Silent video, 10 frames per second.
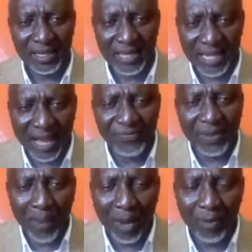they have the
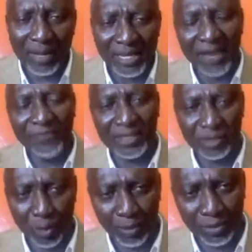power, they have the
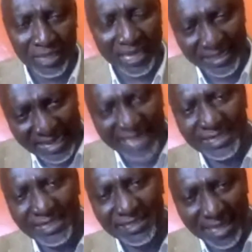support. And
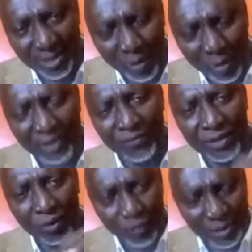that is the one of
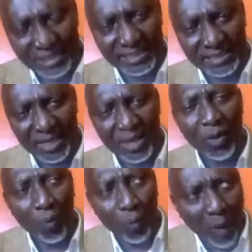the reasons
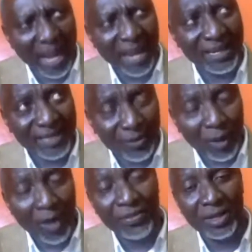why in the
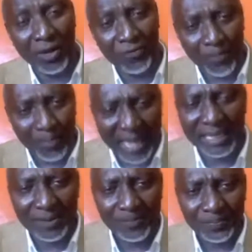northern of
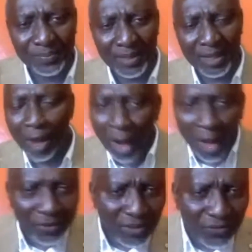Mali,
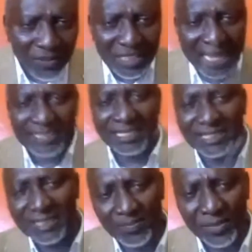all the
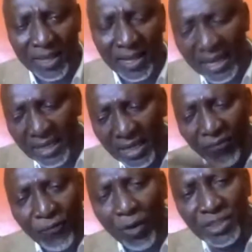vigilantism and the
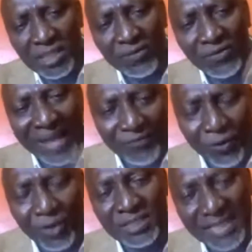
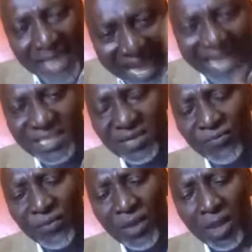14
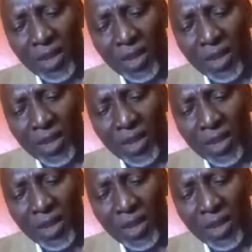active